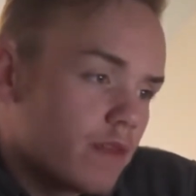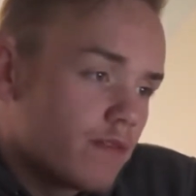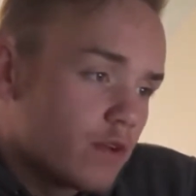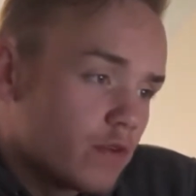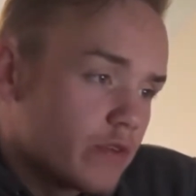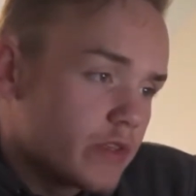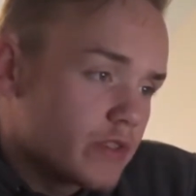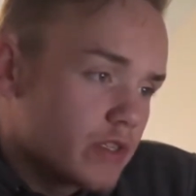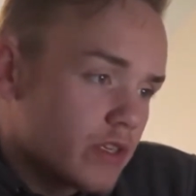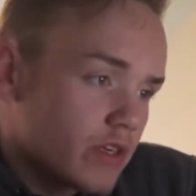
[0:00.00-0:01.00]
fuel
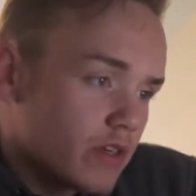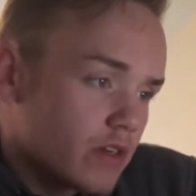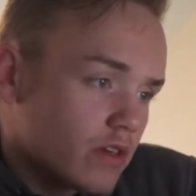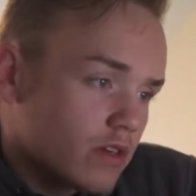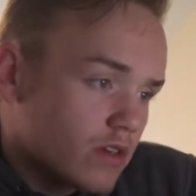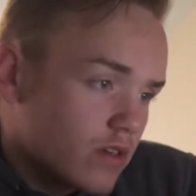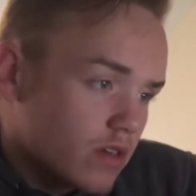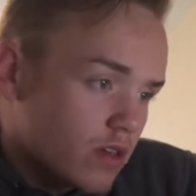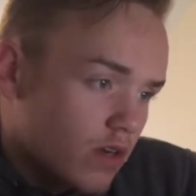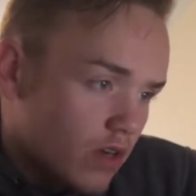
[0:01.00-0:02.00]
filter,
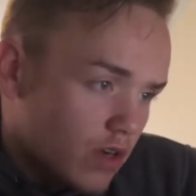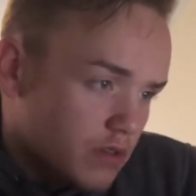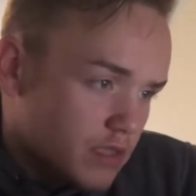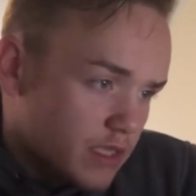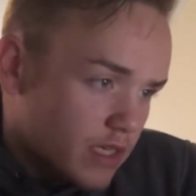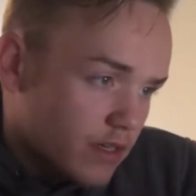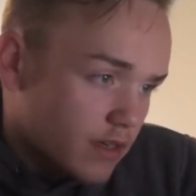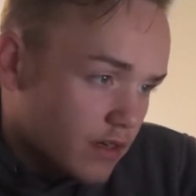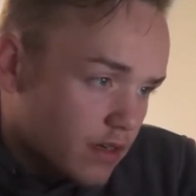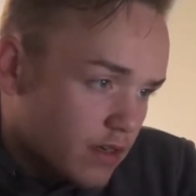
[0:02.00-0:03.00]

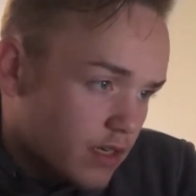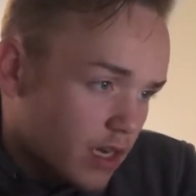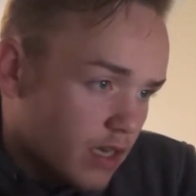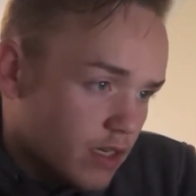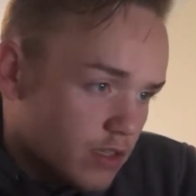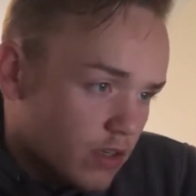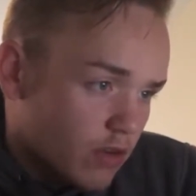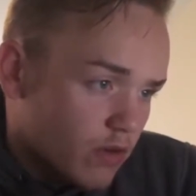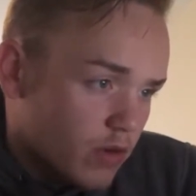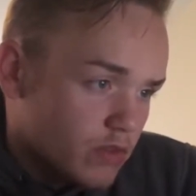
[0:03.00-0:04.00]
alternator, ignition
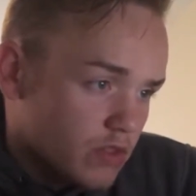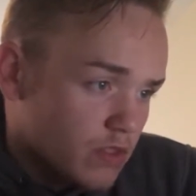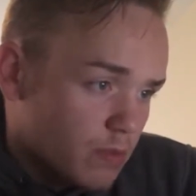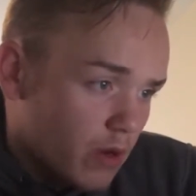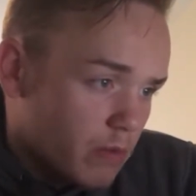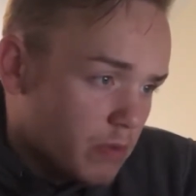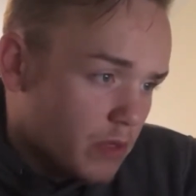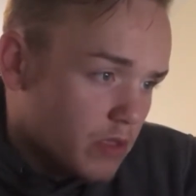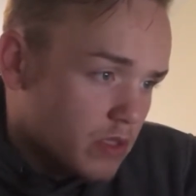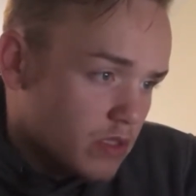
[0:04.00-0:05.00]
coils and spark
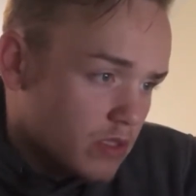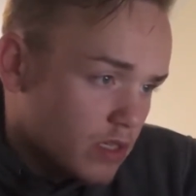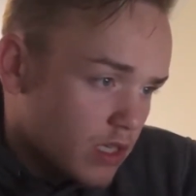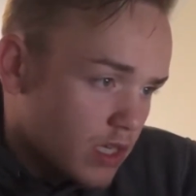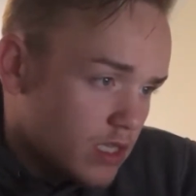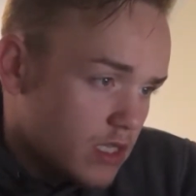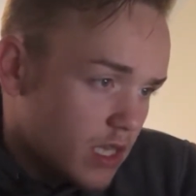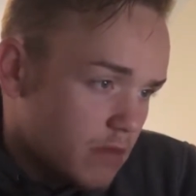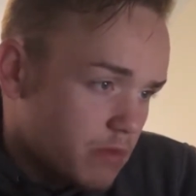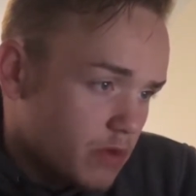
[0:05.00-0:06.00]
plugs,
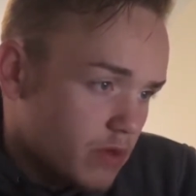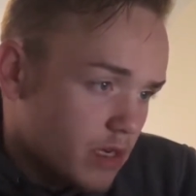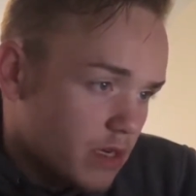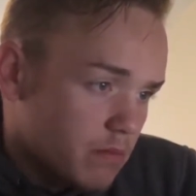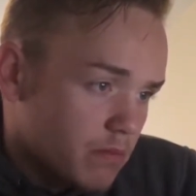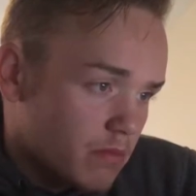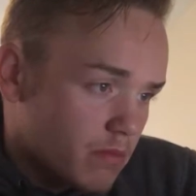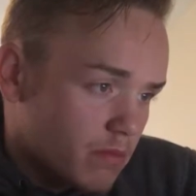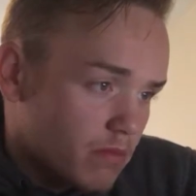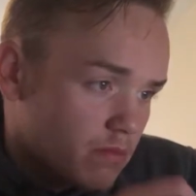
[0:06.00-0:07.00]
intake boot and
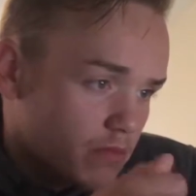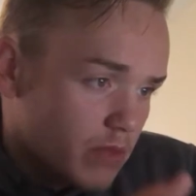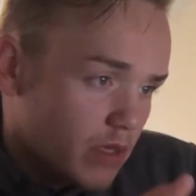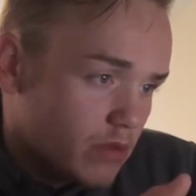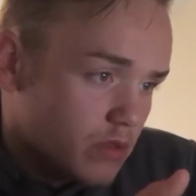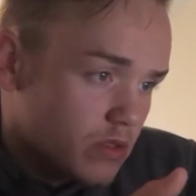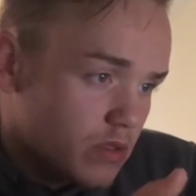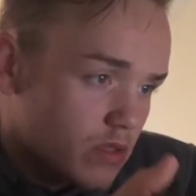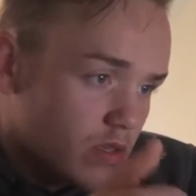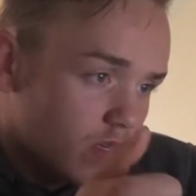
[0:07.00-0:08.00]

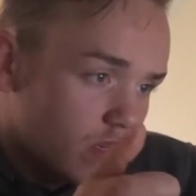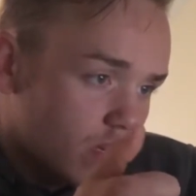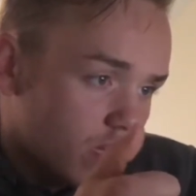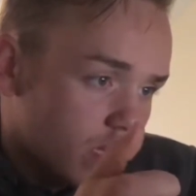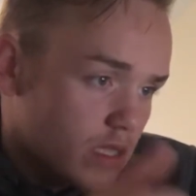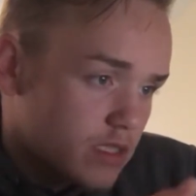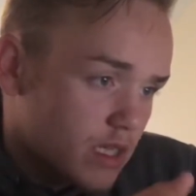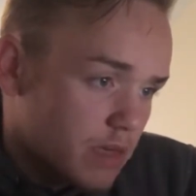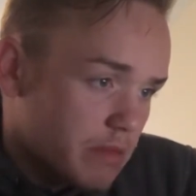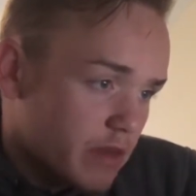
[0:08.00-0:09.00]
belts,
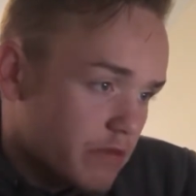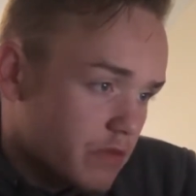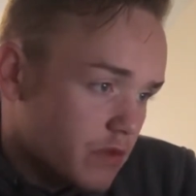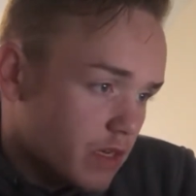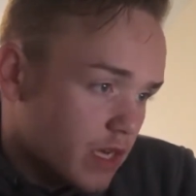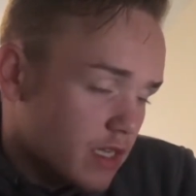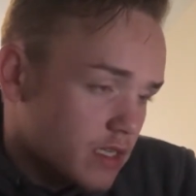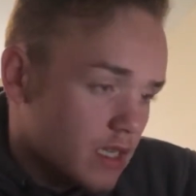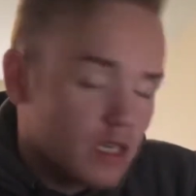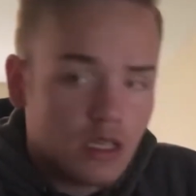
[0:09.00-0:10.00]
intake manifold
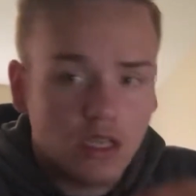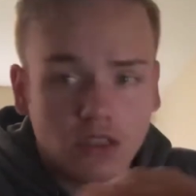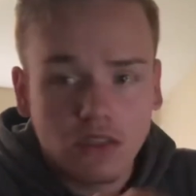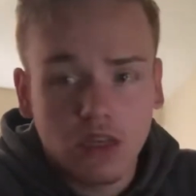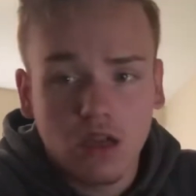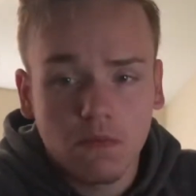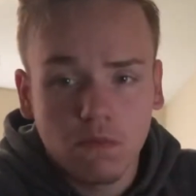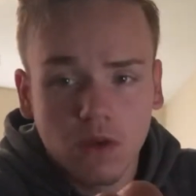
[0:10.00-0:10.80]
gasket, because the